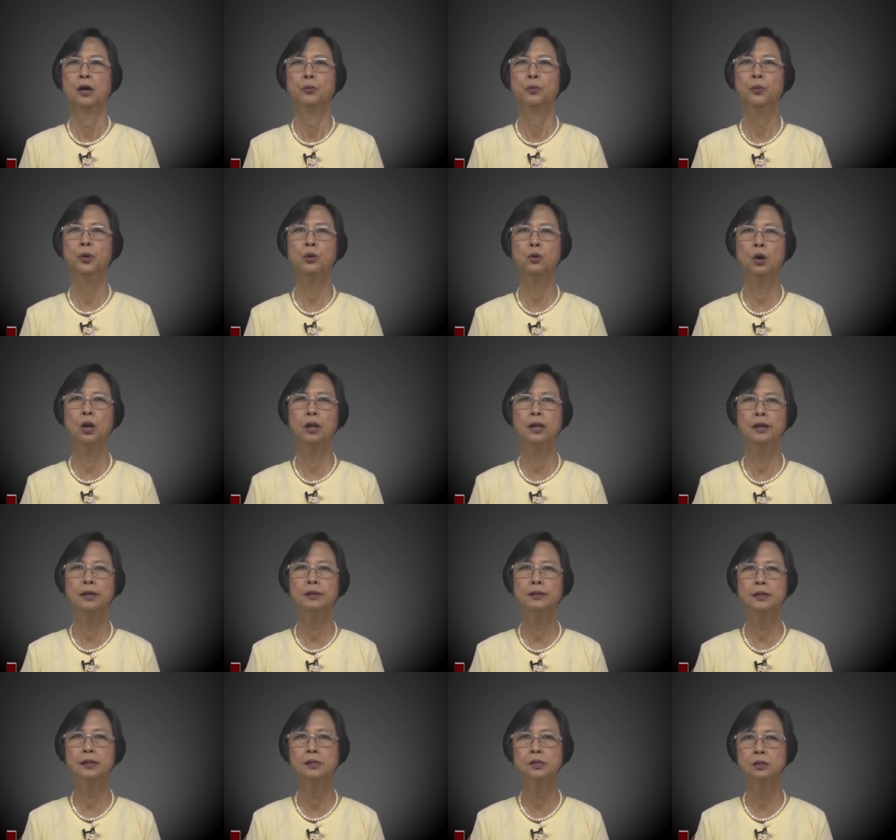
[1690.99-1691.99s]
We call
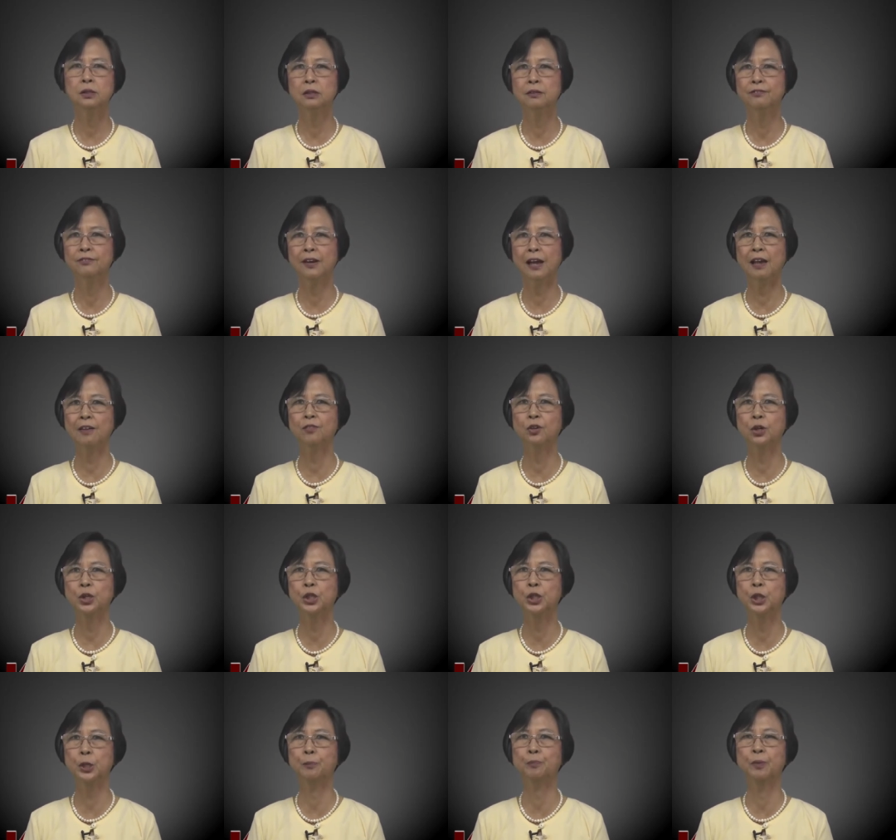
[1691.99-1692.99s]
it
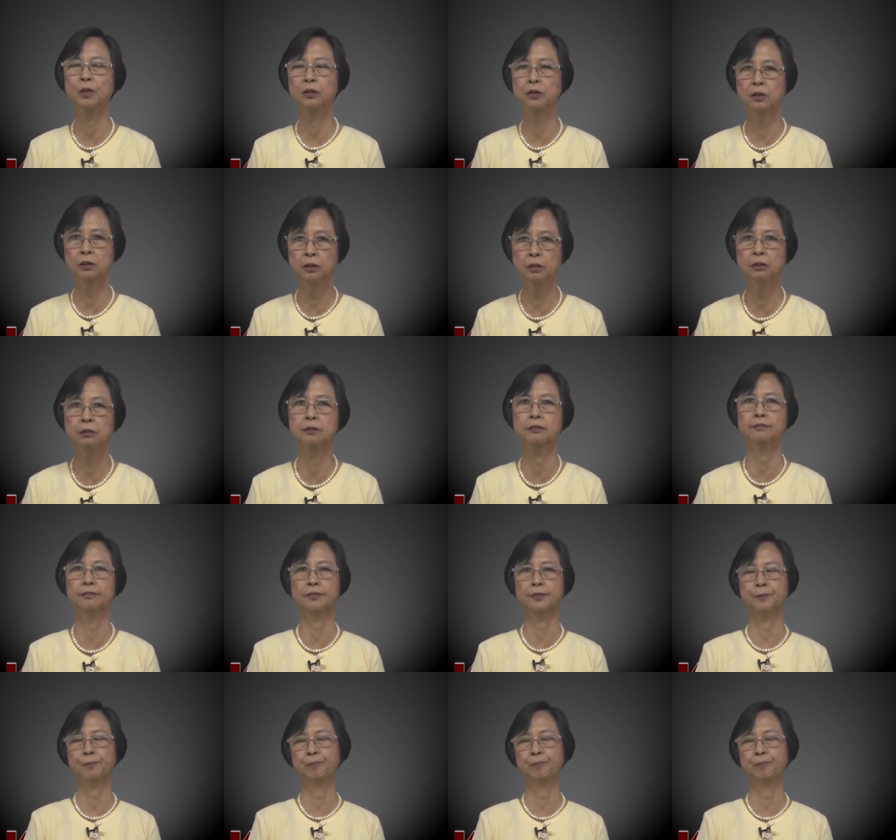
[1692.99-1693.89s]
survivorship curve.